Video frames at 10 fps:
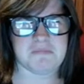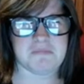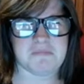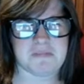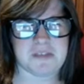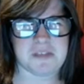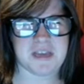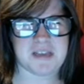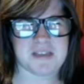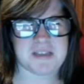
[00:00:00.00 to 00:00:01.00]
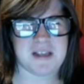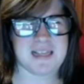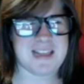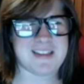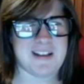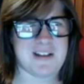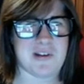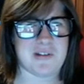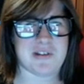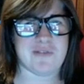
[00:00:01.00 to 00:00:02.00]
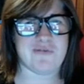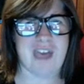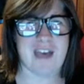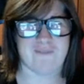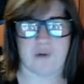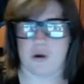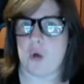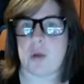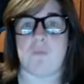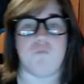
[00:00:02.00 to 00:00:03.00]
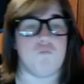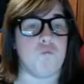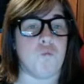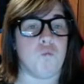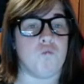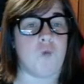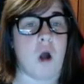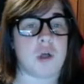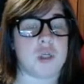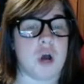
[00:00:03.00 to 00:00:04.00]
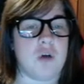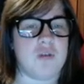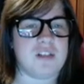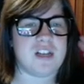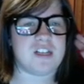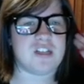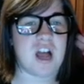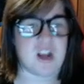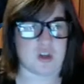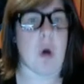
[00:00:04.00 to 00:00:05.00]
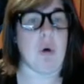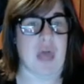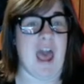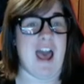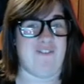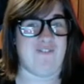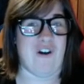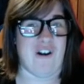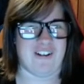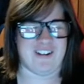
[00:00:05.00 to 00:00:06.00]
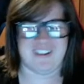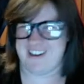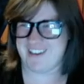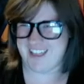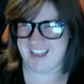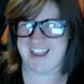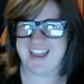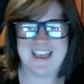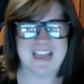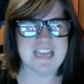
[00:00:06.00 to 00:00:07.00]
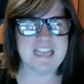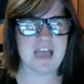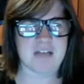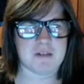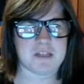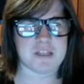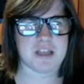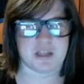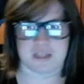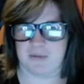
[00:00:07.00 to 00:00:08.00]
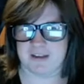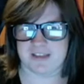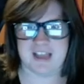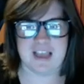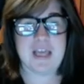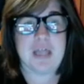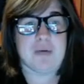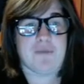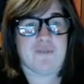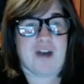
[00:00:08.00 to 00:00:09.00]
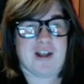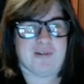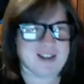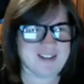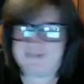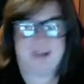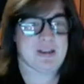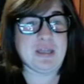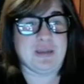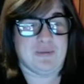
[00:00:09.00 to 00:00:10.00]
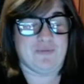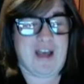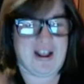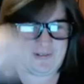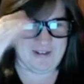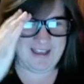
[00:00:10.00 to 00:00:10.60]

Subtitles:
Sticks, let's not go too that far. Okay, wrong show, let's not go that far. Okay, yeah, but still, someone is saying, kill it with fire! Yeah, kill it with fire.